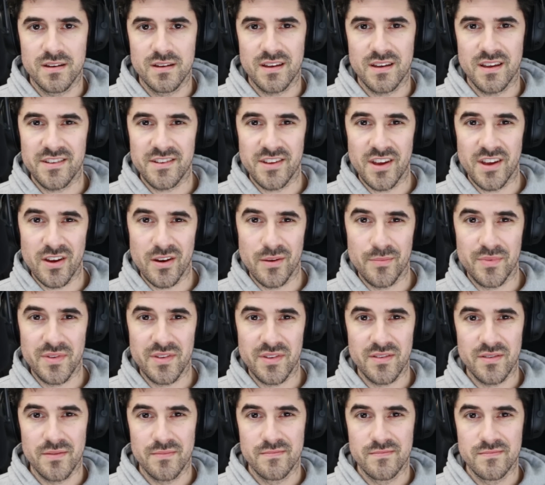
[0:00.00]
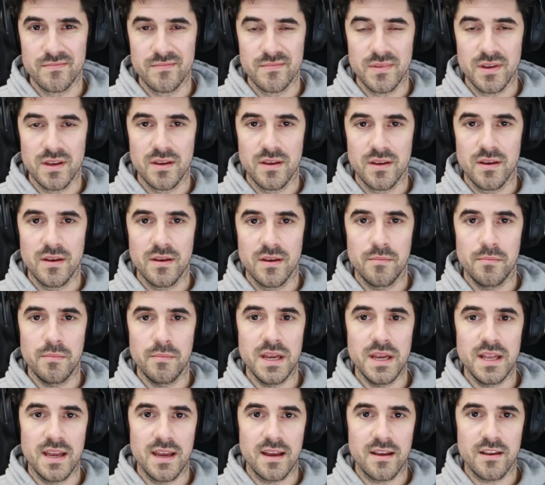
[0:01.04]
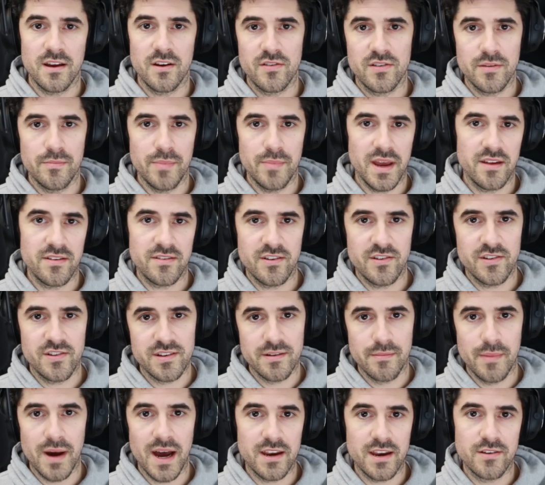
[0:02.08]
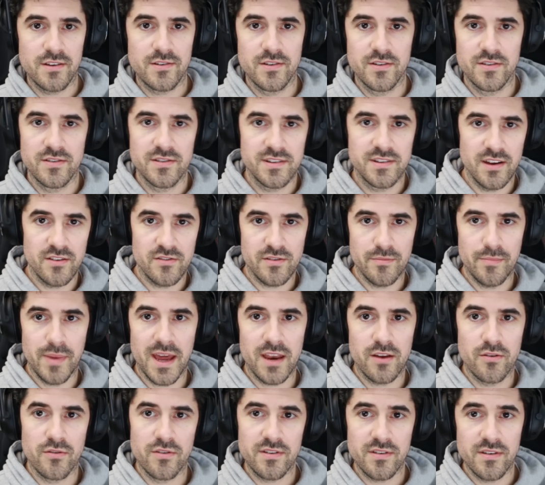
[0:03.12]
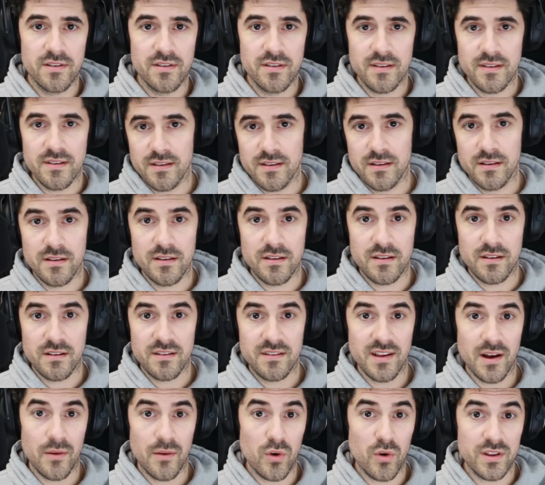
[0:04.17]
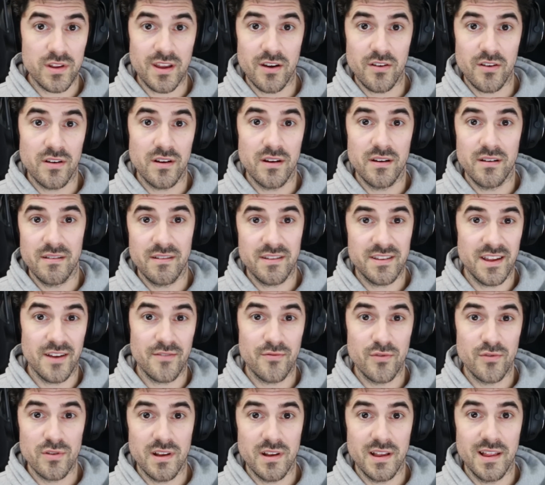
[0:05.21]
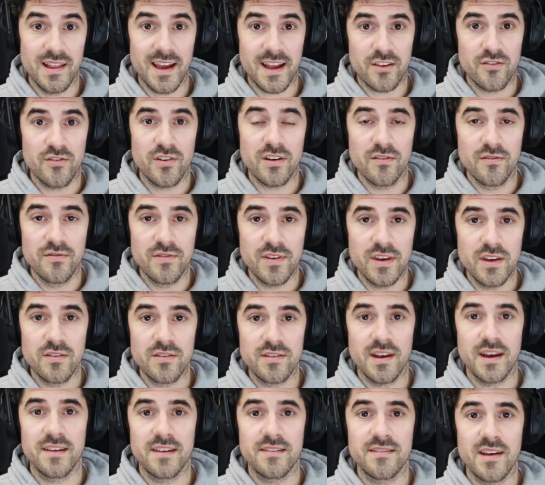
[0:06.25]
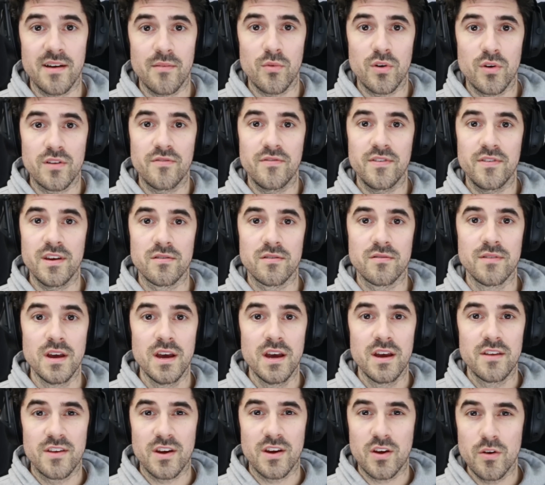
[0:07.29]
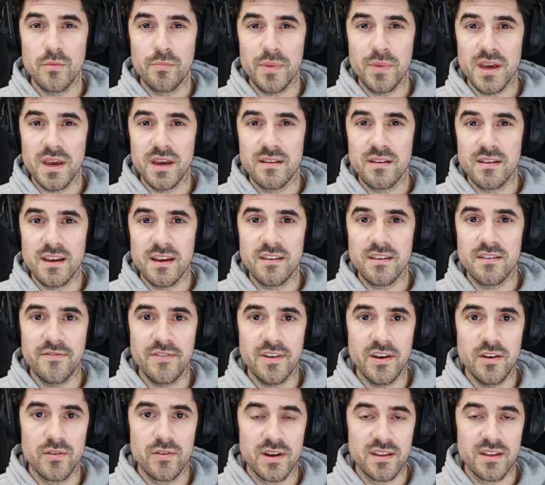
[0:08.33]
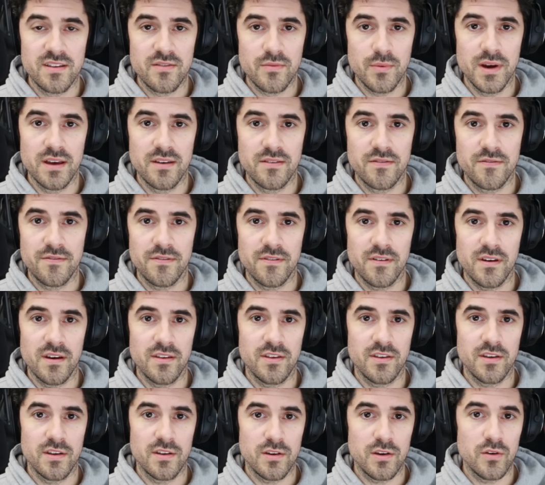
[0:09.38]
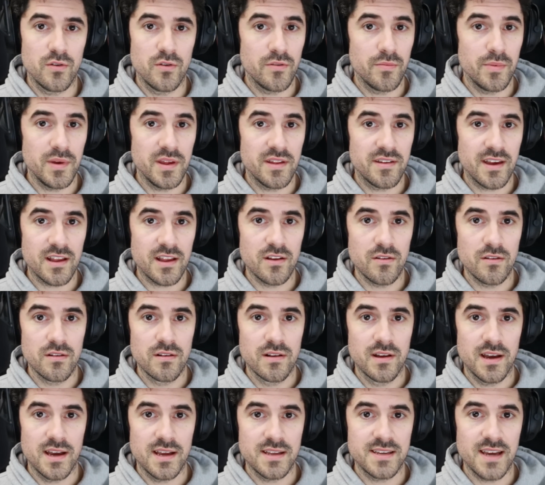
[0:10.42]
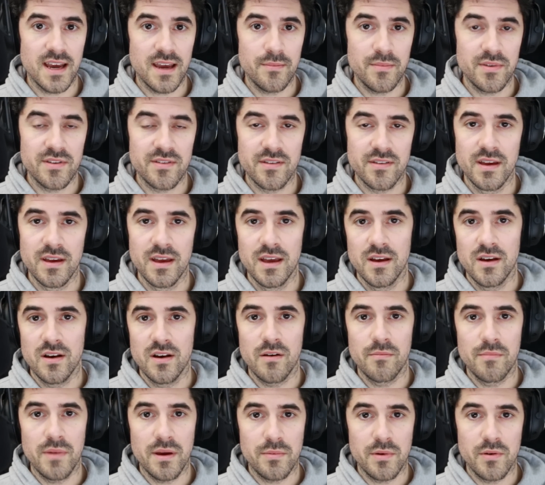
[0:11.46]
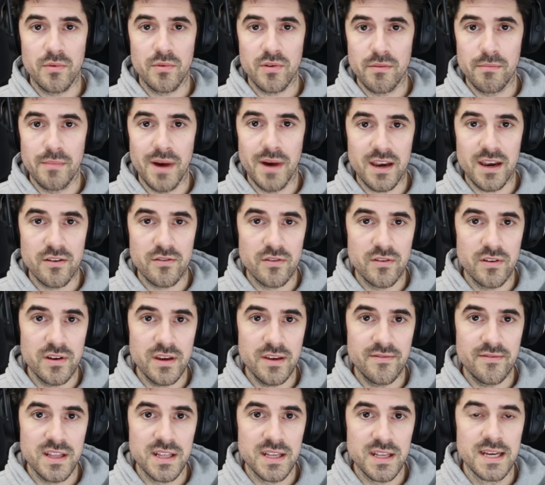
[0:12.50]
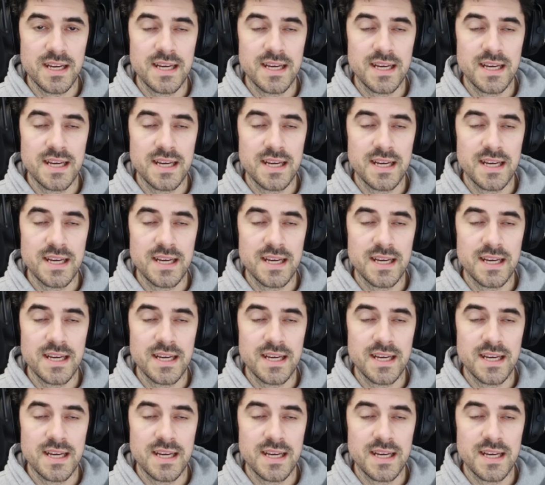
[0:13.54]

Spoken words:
setups, meaning there's the base, there's the monitors, there's the pedals, and somewhat there are several electrical fields. I somewhat feel there could be an interference with the USB signal at times, or maybe with the monitor even.